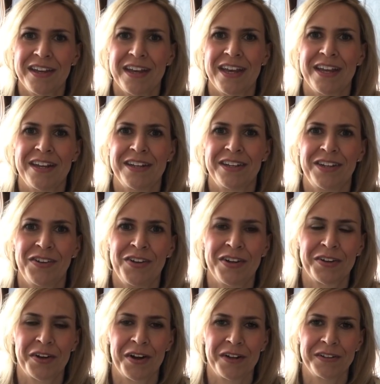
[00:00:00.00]
And you
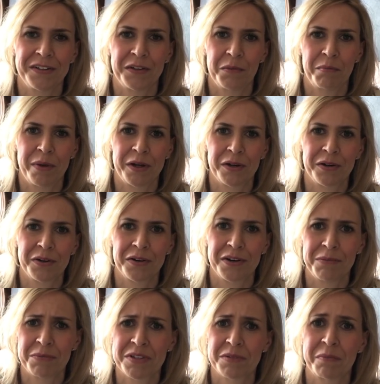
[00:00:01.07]
had called it a
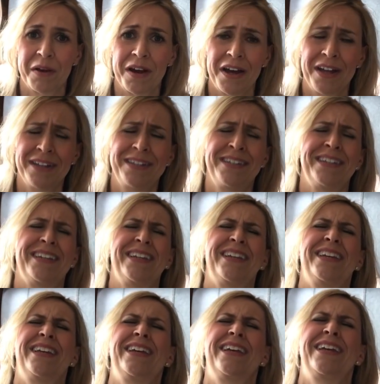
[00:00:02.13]
buttercream spot.
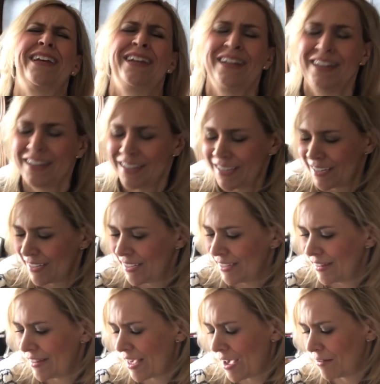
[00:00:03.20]

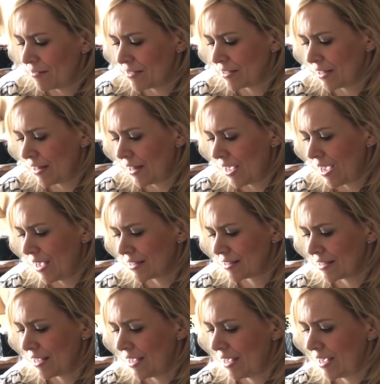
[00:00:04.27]
That was
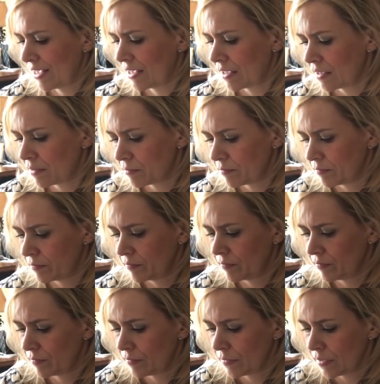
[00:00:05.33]
classic.
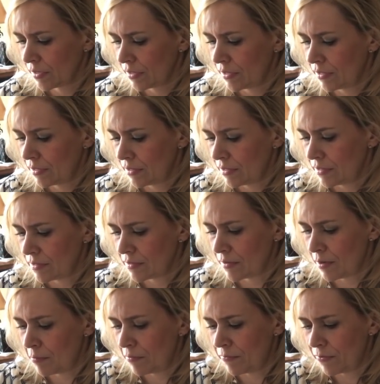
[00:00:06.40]
So
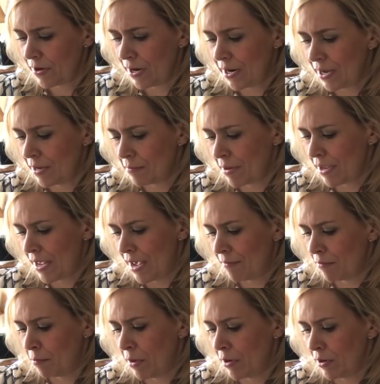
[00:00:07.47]
I'm afraid I might have
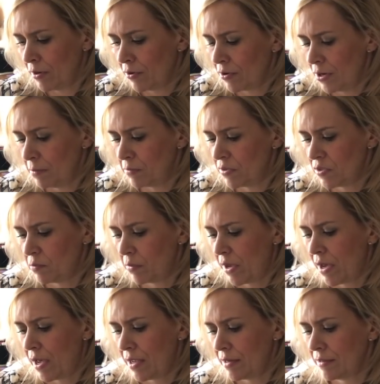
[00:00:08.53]
a buttercream
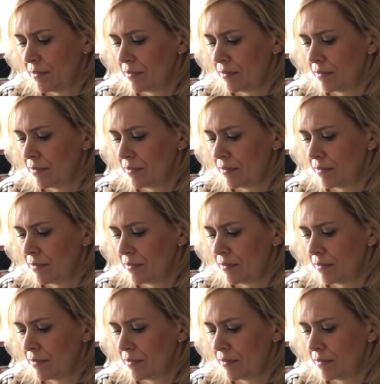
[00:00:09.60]
spot,